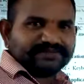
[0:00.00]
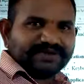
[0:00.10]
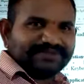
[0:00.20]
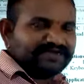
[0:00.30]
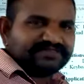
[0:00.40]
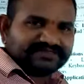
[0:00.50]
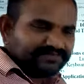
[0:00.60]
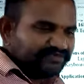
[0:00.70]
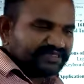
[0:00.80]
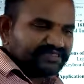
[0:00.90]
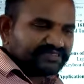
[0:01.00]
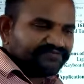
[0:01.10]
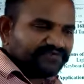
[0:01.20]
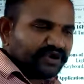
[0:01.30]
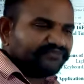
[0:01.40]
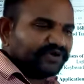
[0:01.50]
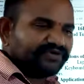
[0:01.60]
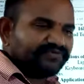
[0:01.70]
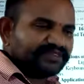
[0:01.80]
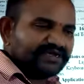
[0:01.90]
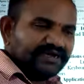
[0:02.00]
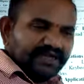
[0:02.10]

Embedded system devices are not working with the